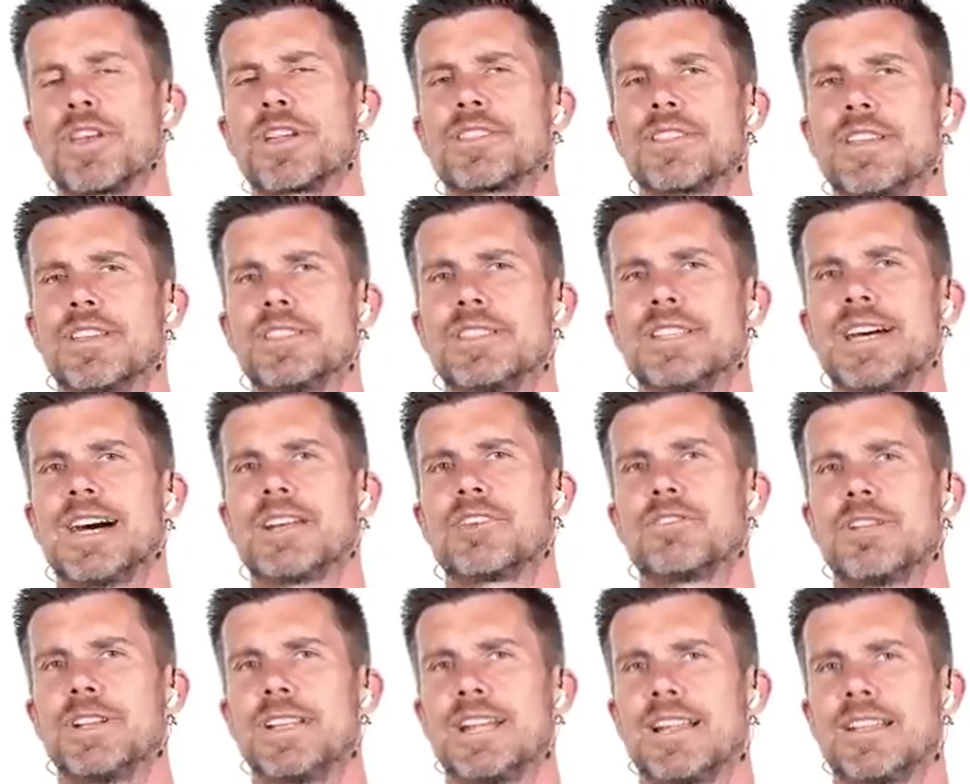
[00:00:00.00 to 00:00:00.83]
think that
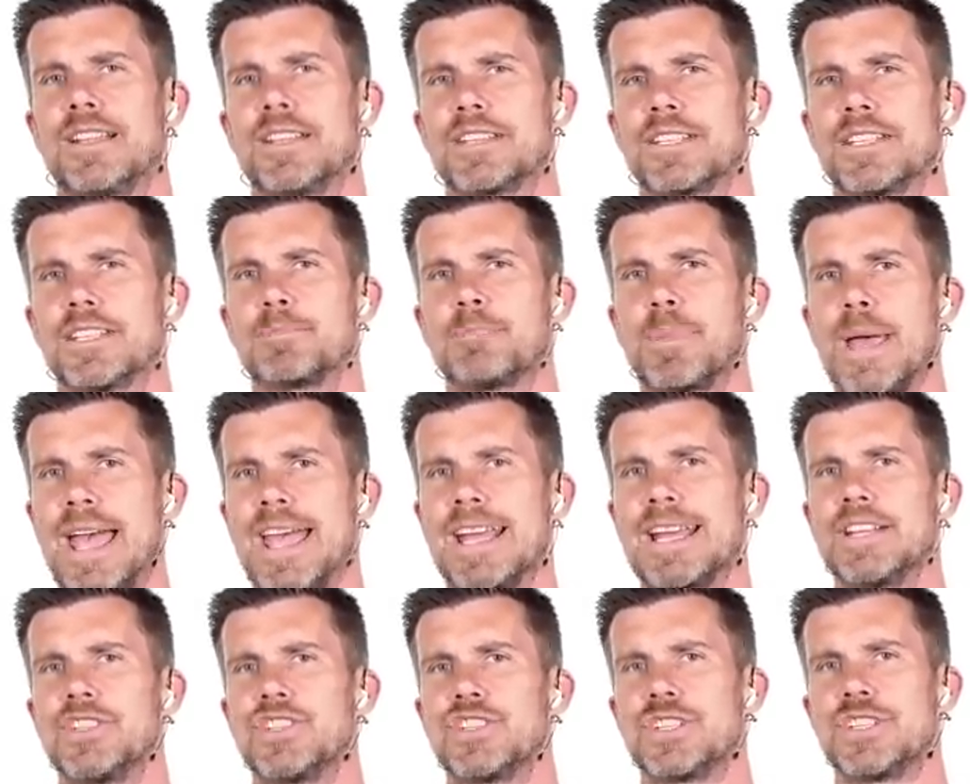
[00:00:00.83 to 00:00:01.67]
data analysis
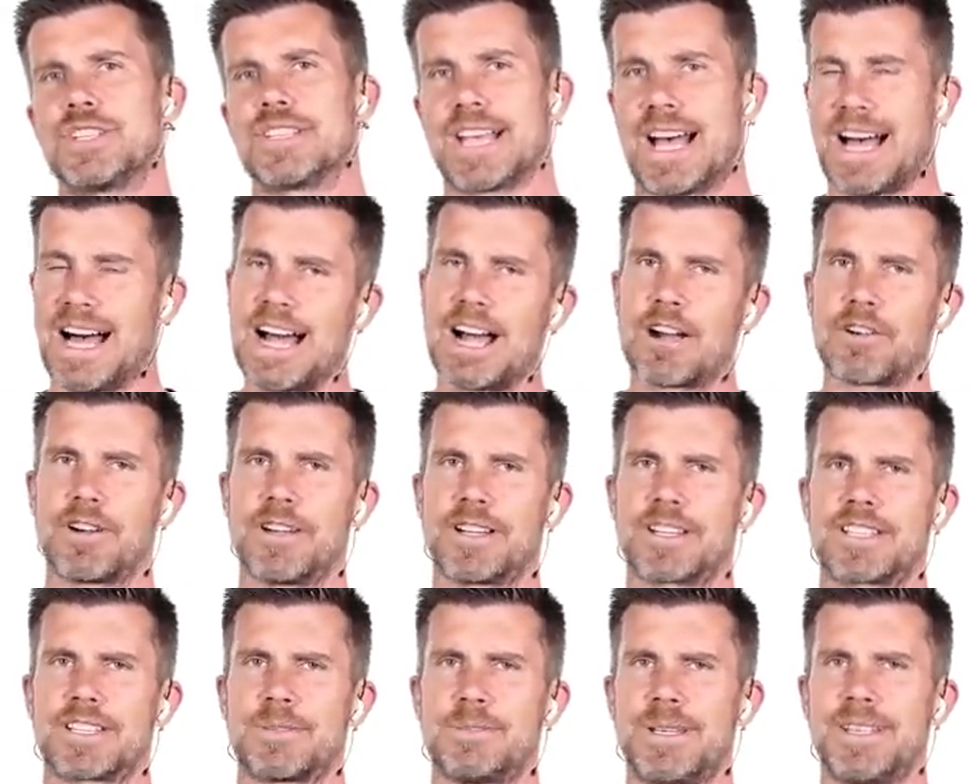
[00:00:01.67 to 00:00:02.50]
packages are
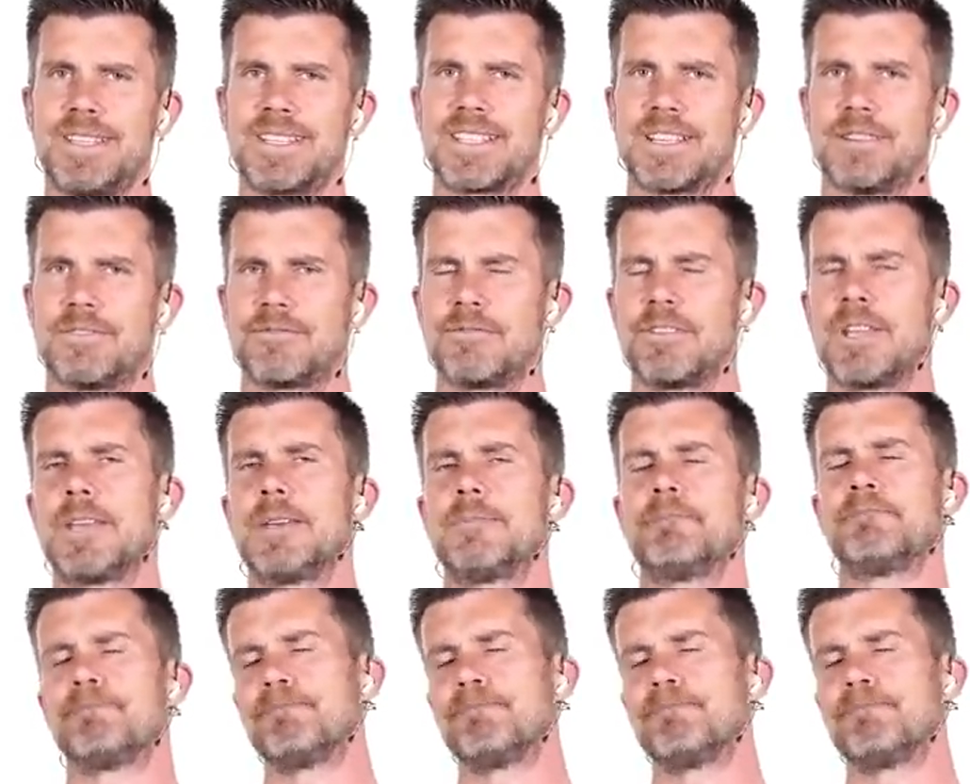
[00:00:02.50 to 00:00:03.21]
expensive.